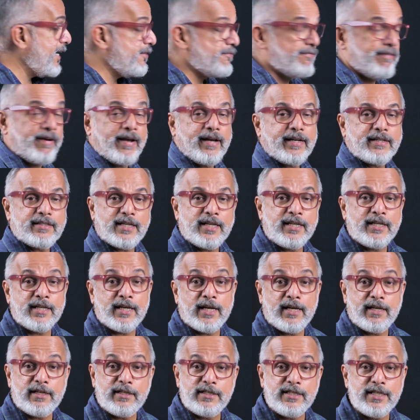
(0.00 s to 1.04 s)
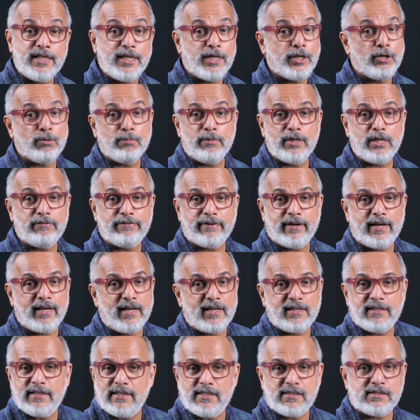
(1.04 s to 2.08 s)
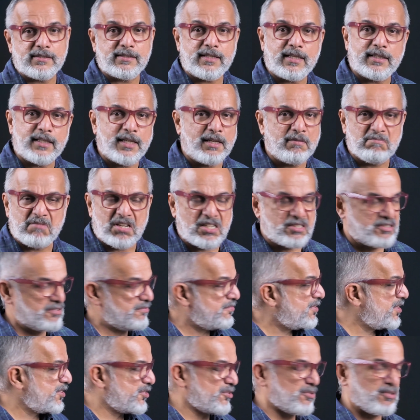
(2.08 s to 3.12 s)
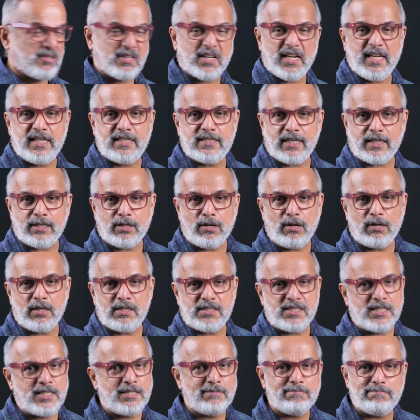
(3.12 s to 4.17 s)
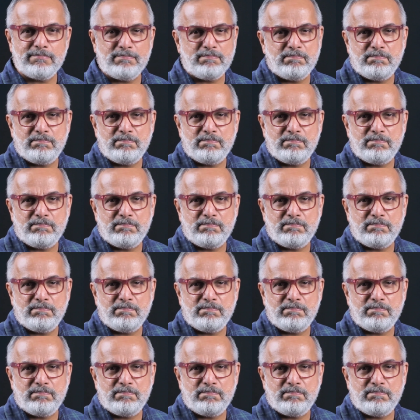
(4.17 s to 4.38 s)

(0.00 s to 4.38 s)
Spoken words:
In fact, in a dehumidifier, there is nothing much. There's no great technology.